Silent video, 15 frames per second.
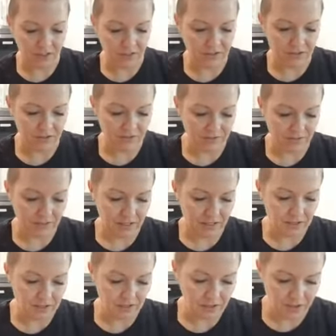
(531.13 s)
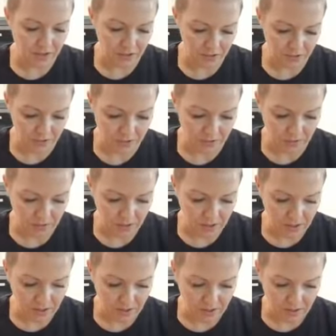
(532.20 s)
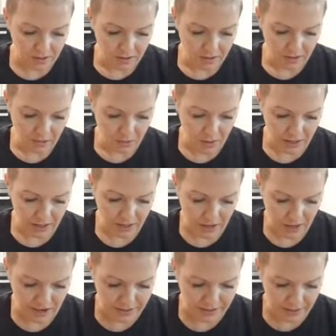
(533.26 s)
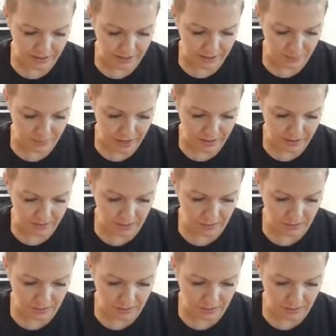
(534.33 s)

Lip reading: It's just easier to do than the way I've done in the past.